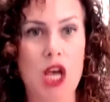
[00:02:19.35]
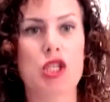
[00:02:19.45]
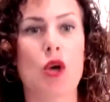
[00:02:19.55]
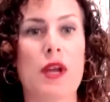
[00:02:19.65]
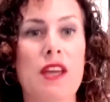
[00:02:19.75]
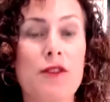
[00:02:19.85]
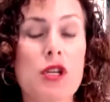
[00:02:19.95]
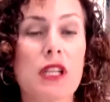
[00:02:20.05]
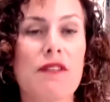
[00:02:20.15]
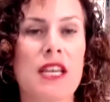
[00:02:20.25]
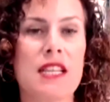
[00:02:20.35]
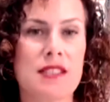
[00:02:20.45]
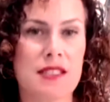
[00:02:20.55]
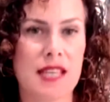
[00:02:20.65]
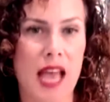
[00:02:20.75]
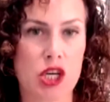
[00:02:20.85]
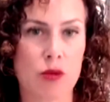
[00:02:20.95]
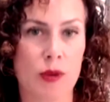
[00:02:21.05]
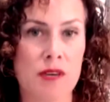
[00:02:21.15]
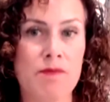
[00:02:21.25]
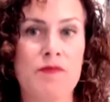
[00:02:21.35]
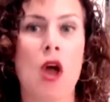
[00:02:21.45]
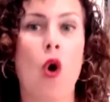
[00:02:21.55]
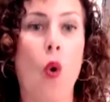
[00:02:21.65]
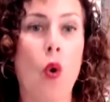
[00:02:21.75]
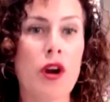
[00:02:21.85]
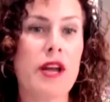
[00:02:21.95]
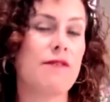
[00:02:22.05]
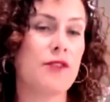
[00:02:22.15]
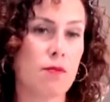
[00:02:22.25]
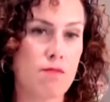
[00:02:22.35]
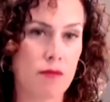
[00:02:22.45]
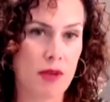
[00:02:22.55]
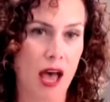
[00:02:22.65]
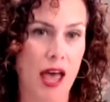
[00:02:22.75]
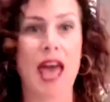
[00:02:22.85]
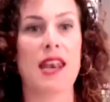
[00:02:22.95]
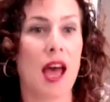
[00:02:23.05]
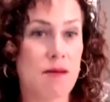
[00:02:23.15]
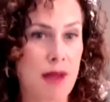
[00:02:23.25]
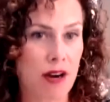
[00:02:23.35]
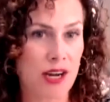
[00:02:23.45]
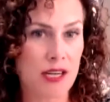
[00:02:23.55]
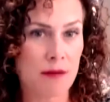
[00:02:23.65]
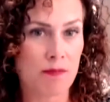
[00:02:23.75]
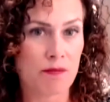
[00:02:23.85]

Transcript: So if you're living in Saskatchewan, or if you're and unmarried,